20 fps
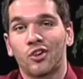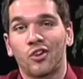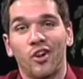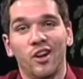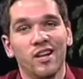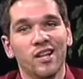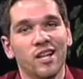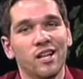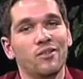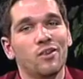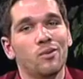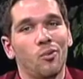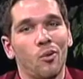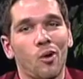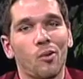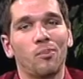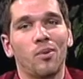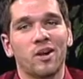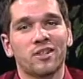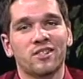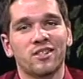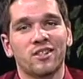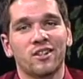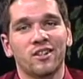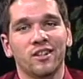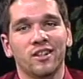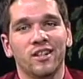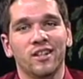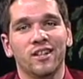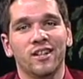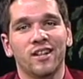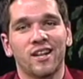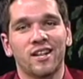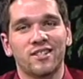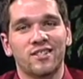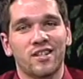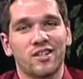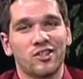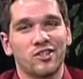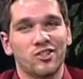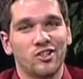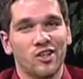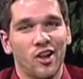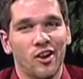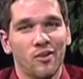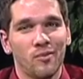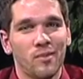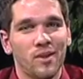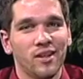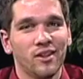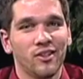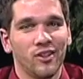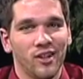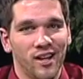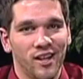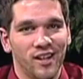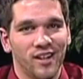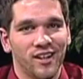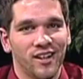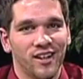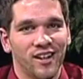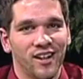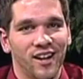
Creating even more buzz in the league is Jeremy Lin.